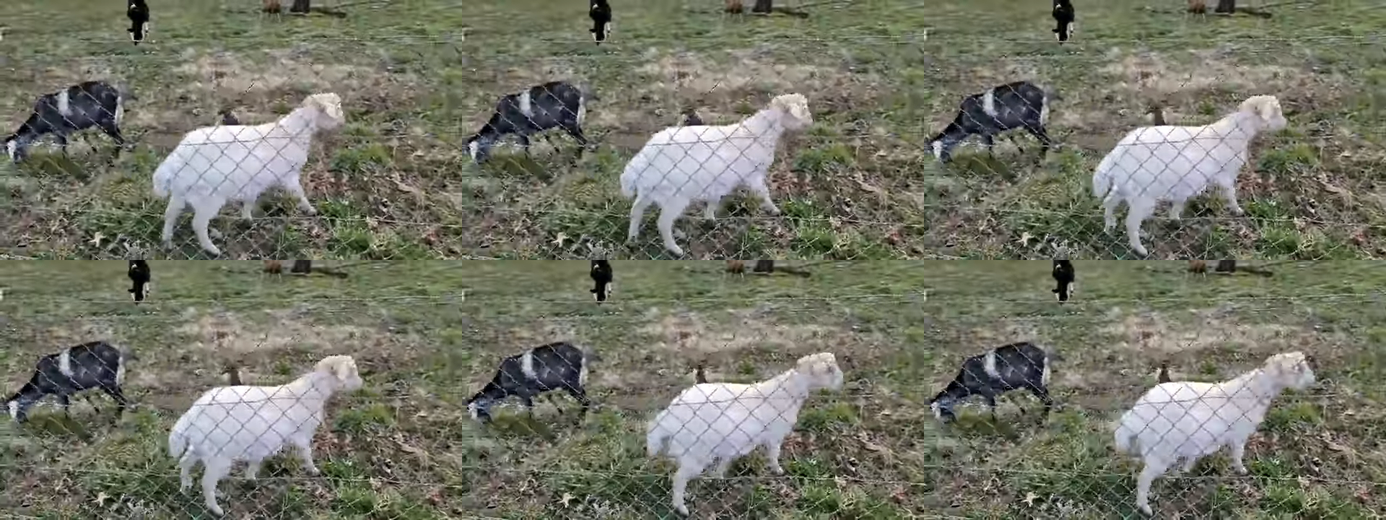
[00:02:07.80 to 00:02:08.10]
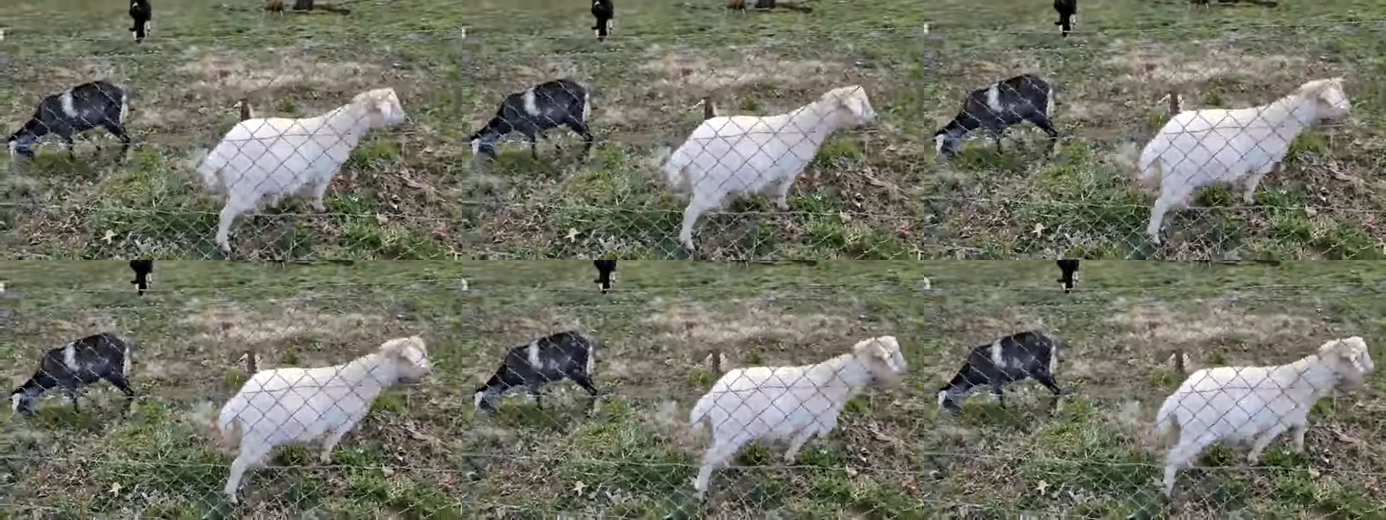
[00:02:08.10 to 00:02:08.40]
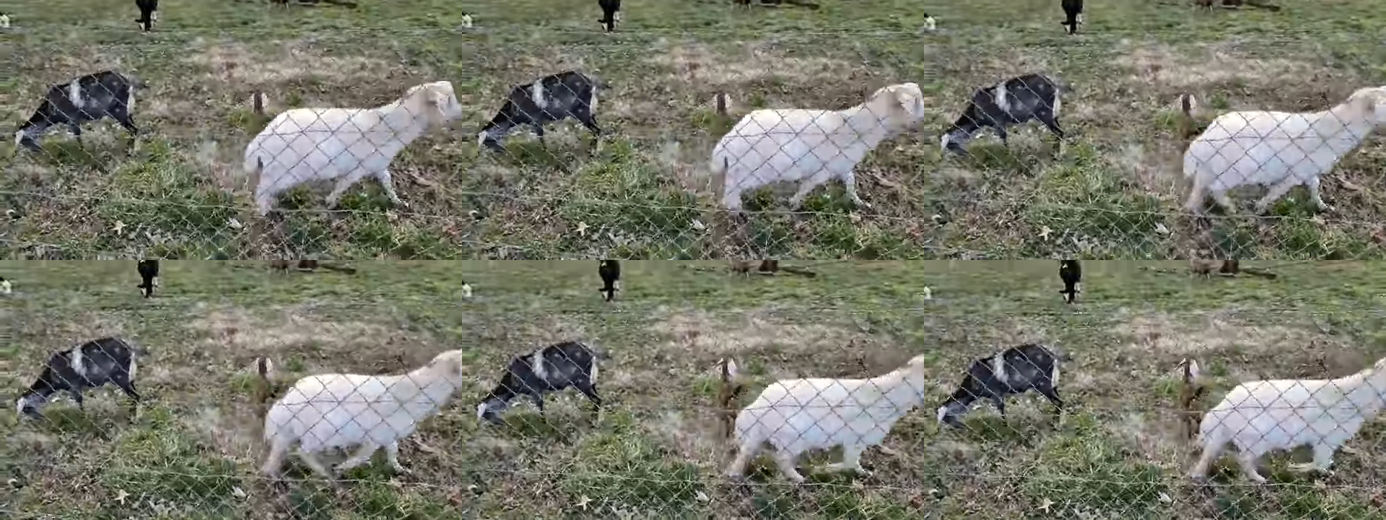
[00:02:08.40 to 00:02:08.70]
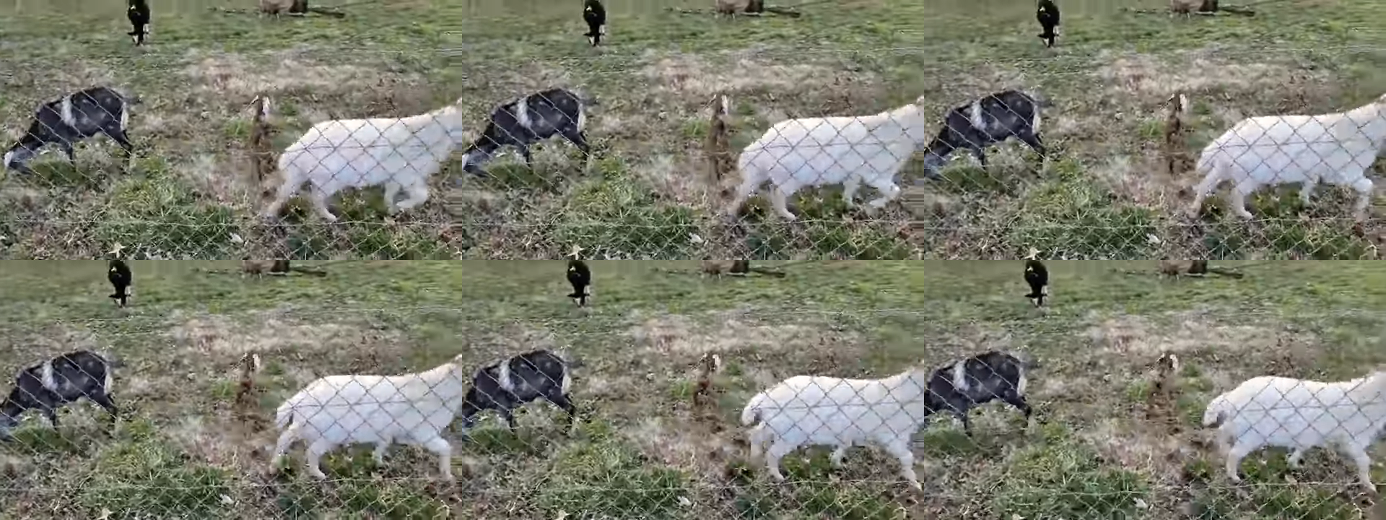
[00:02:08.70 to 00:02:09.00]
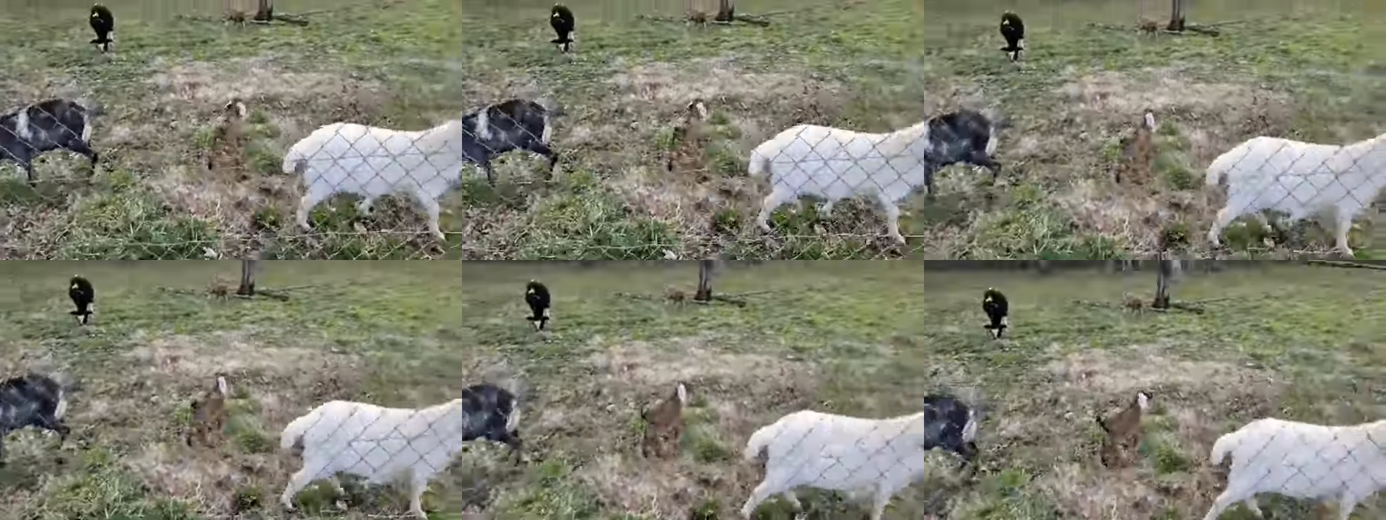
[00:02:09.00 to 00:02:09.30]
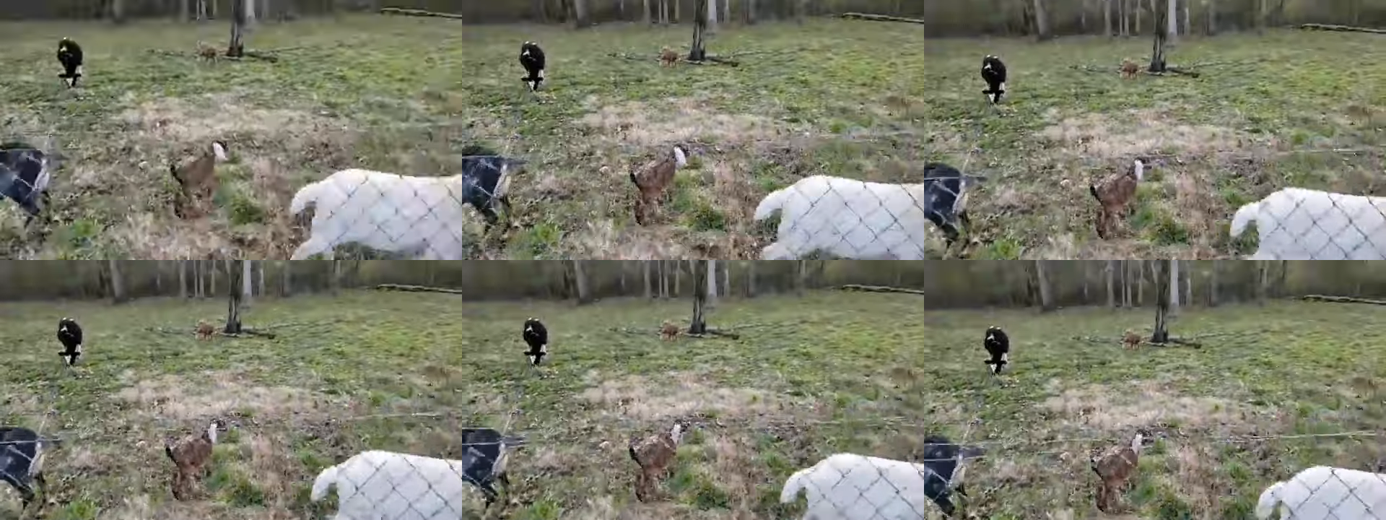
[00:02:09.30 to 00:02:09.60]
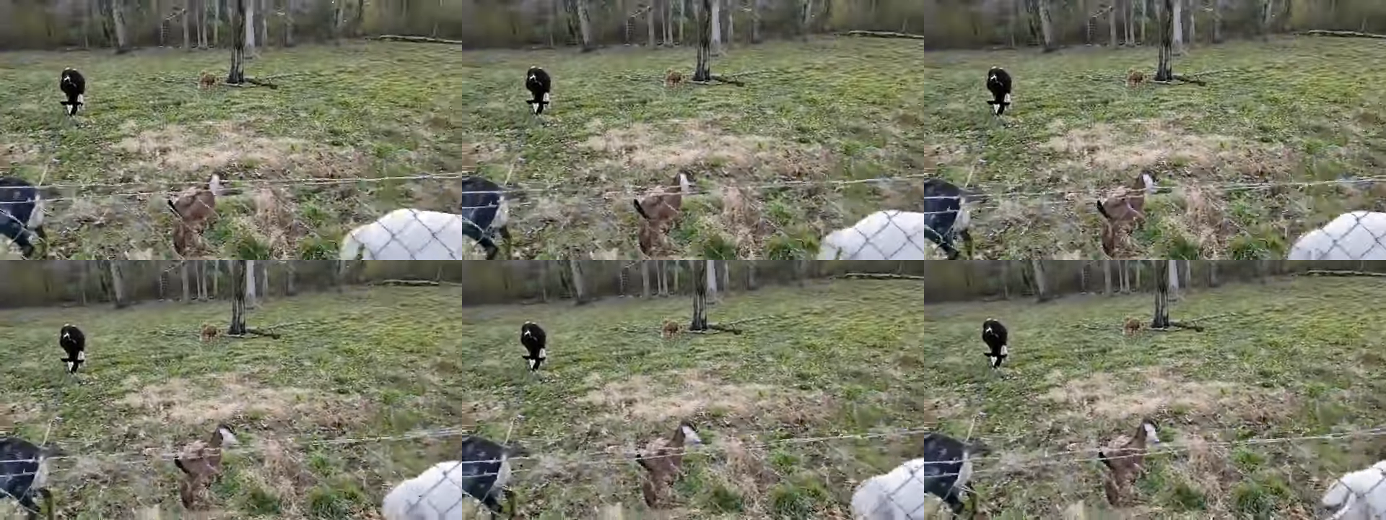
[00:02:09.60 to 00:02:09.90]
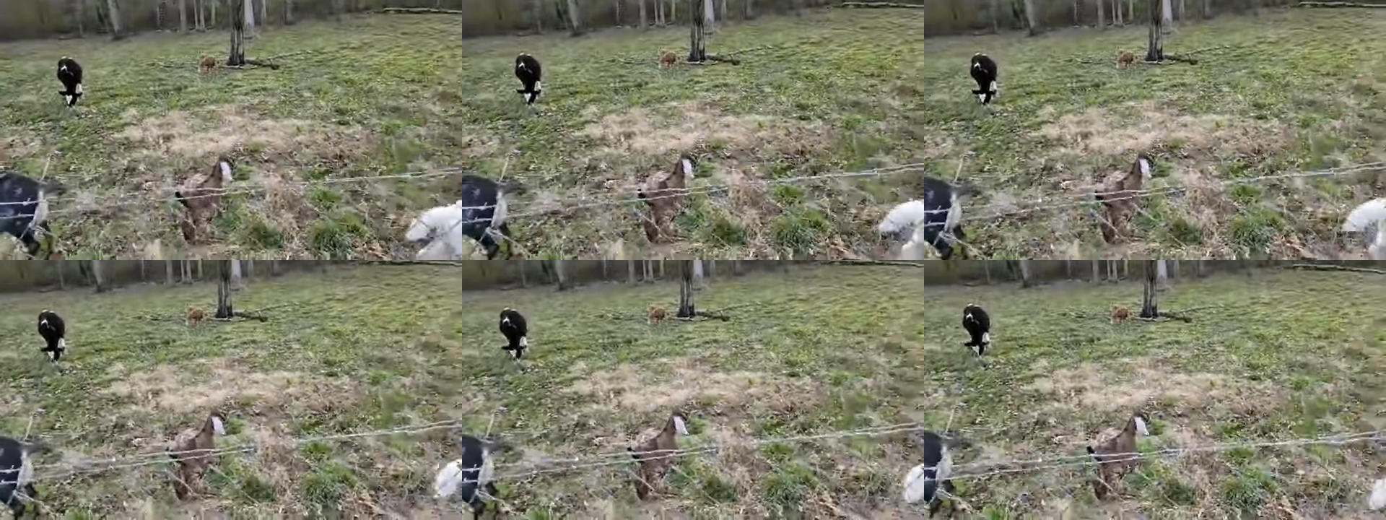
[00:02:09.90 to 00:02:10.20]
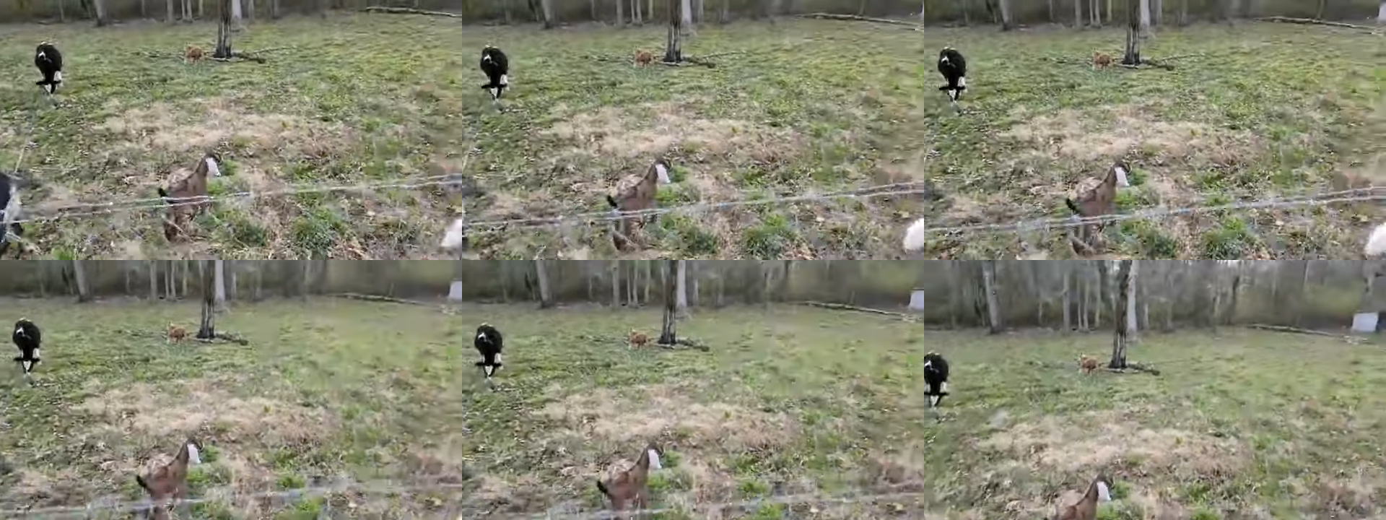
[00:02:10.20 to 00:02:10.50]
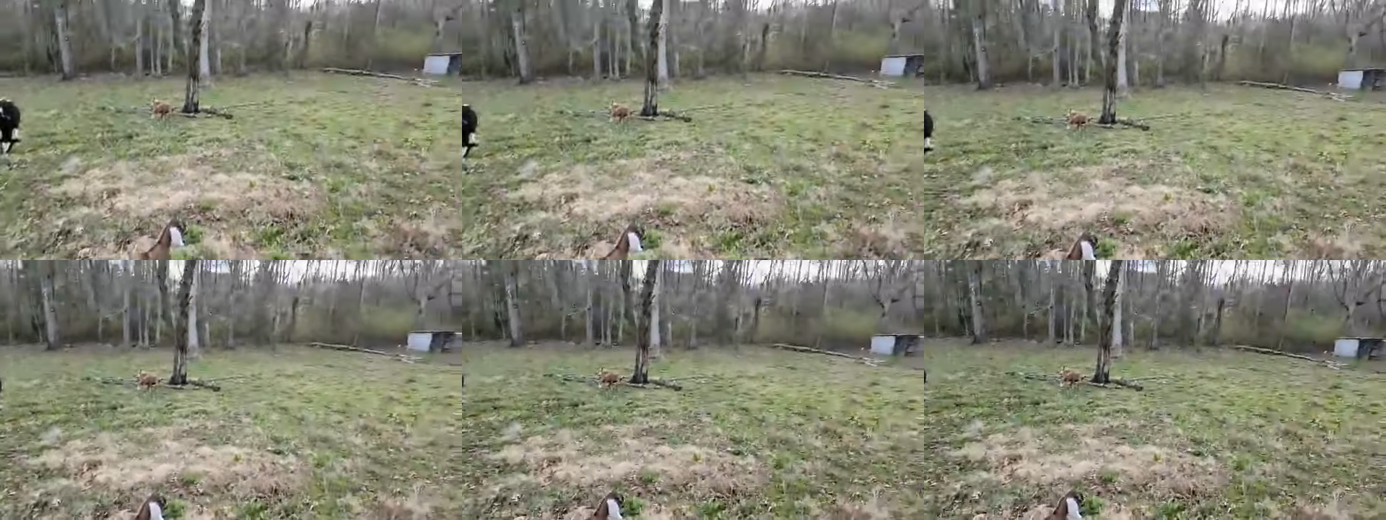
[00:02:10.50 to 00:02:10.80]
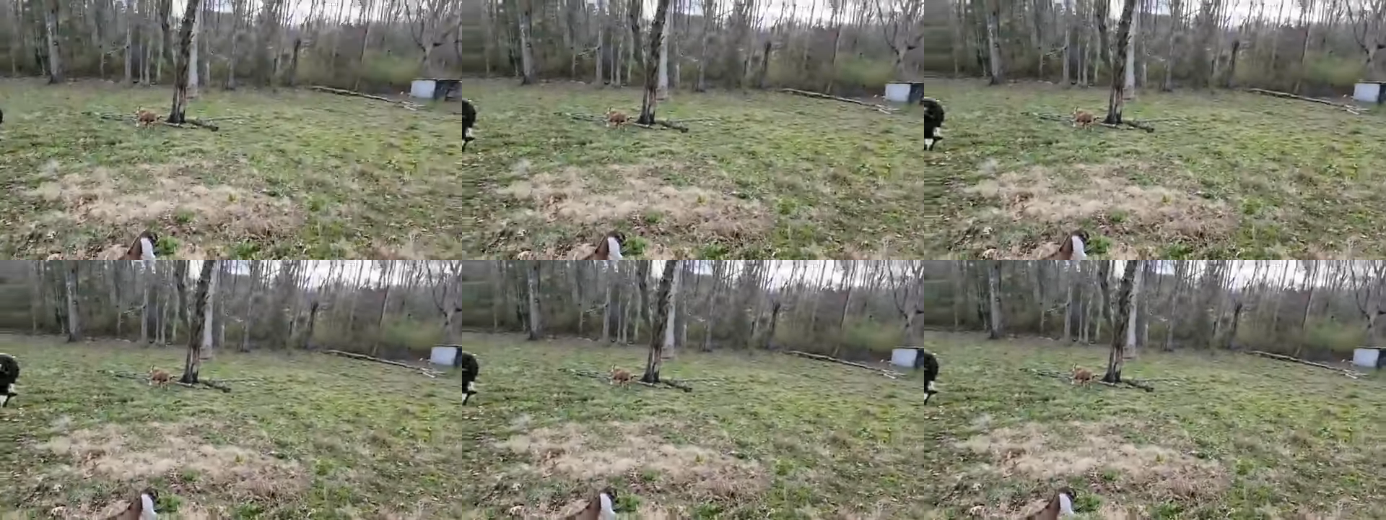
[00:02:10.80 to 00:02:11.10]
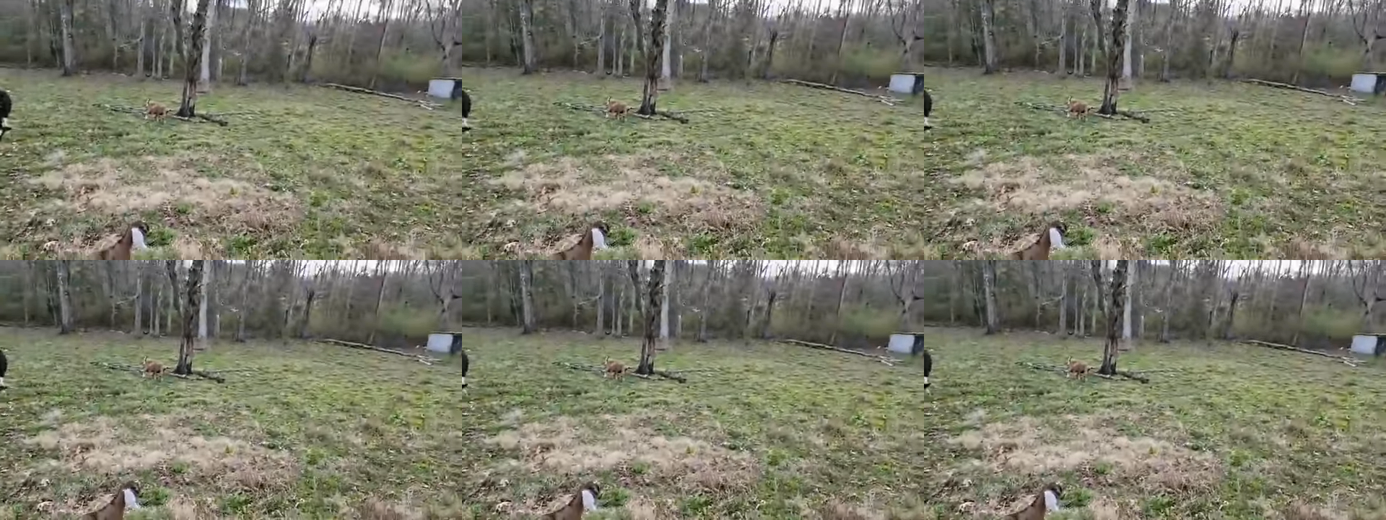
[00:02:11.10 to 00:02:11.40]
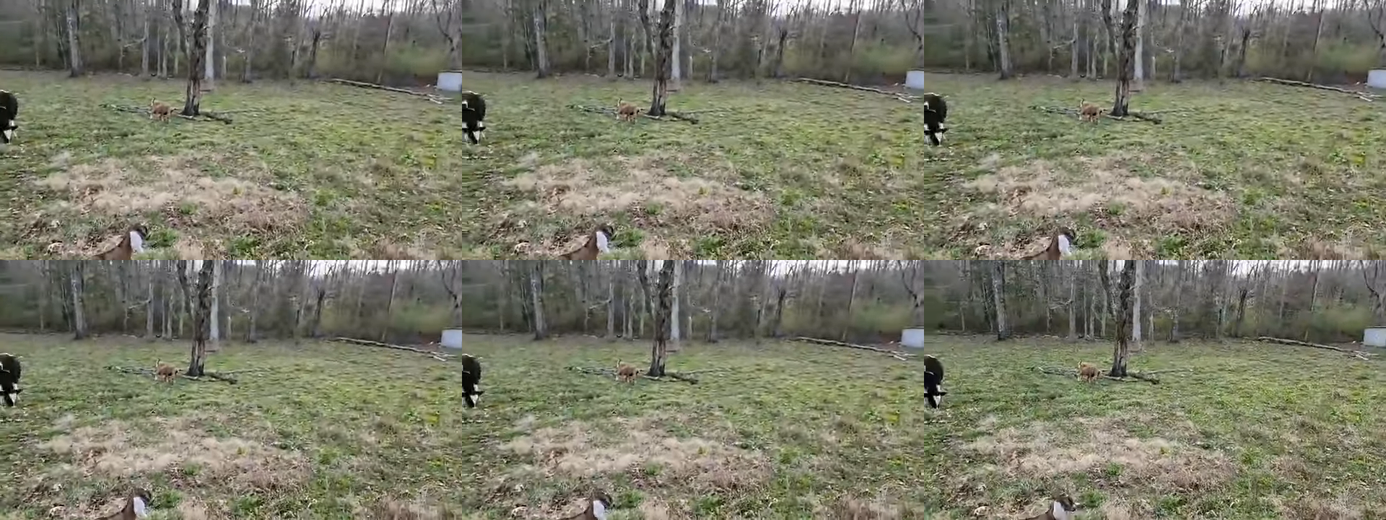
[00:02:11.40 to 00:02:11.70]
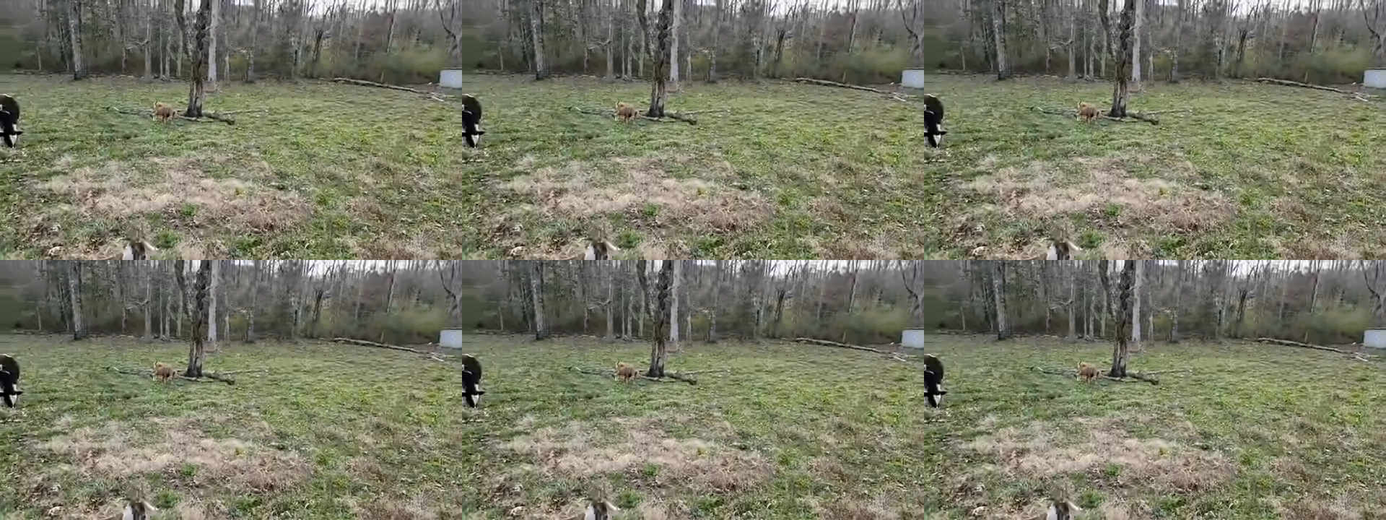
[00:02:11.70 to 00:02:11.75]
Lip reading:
[unreadable: no face in view]